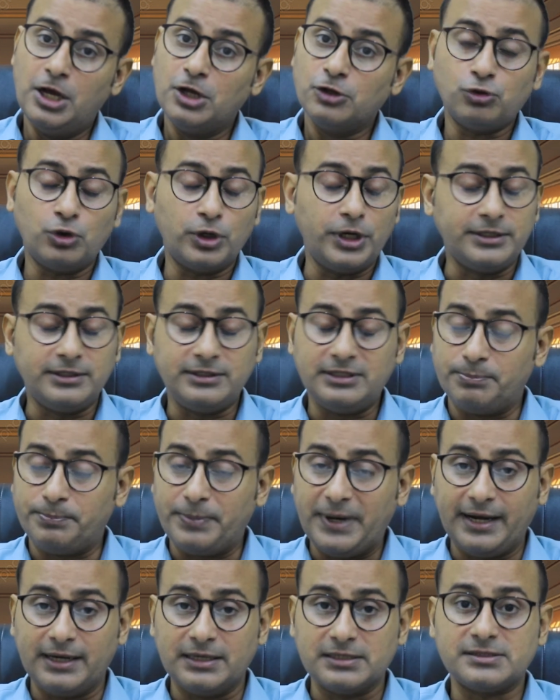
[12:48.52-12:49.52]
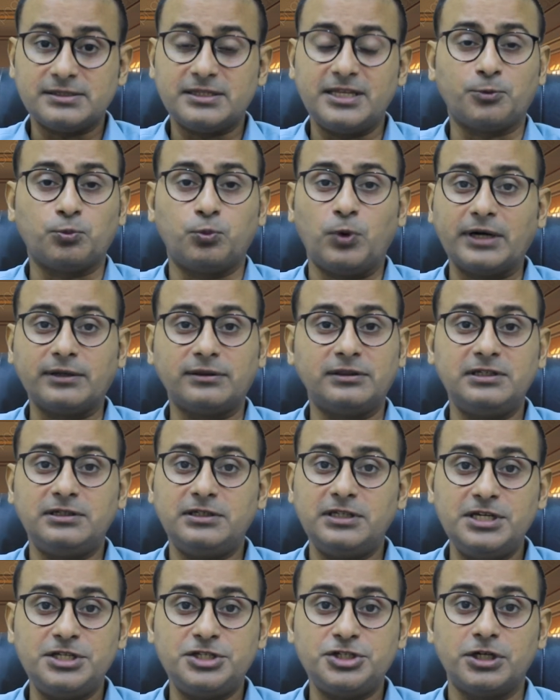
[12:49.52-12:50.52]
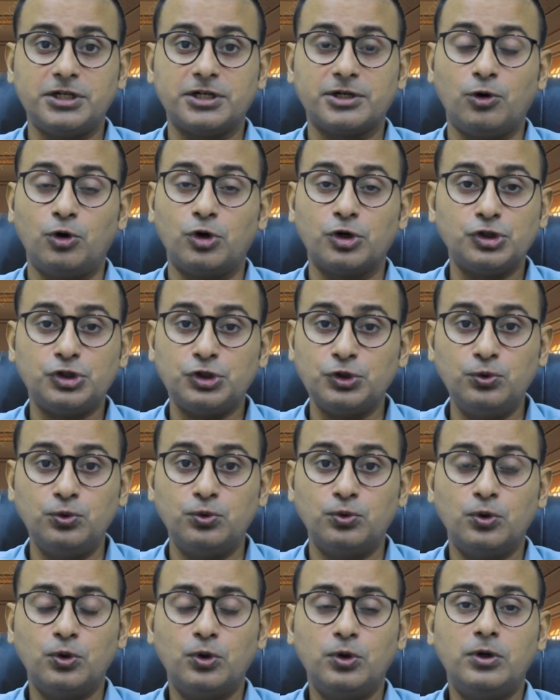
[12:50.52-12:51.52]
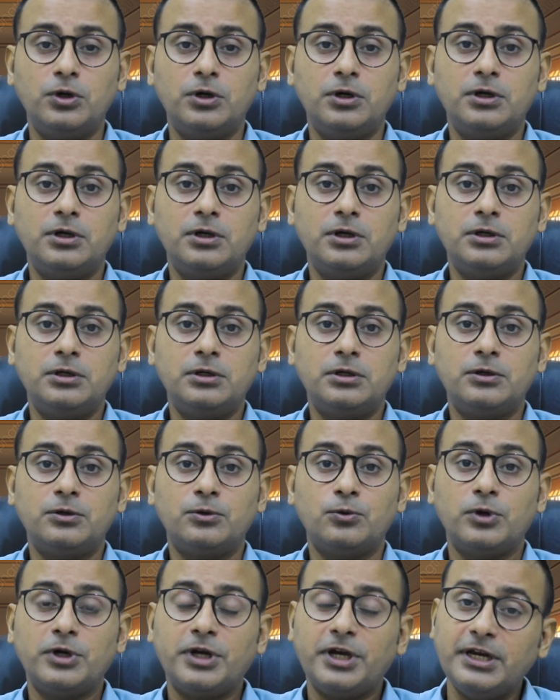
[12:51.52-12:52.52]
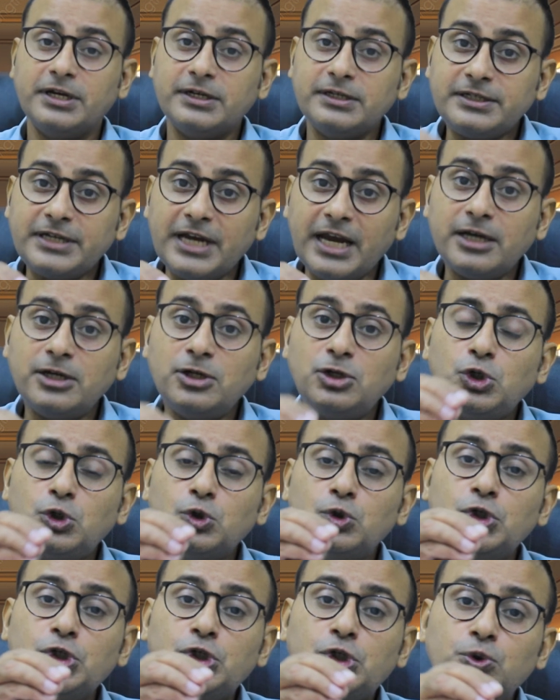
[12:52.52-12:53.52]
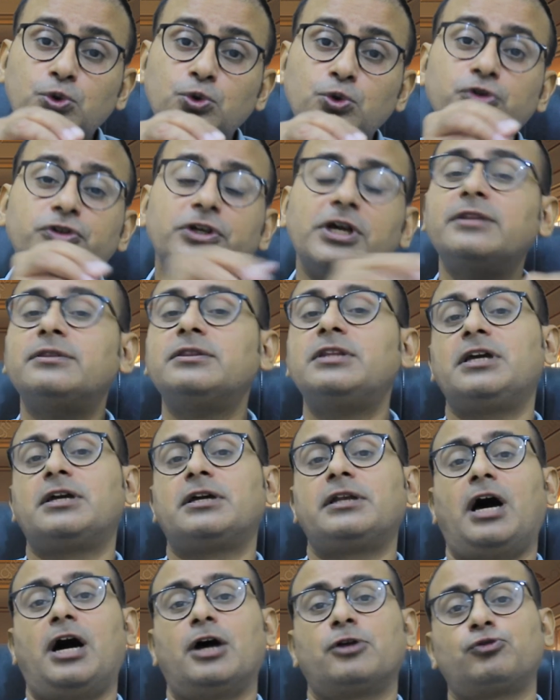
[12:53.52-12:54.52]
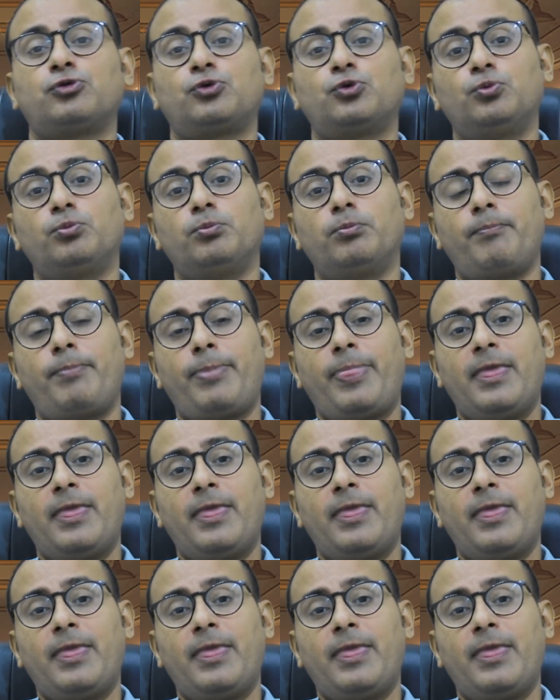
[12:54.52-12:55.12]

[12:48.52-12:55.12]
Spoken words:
So it depends that what the teacher or you intend to use in the classroom.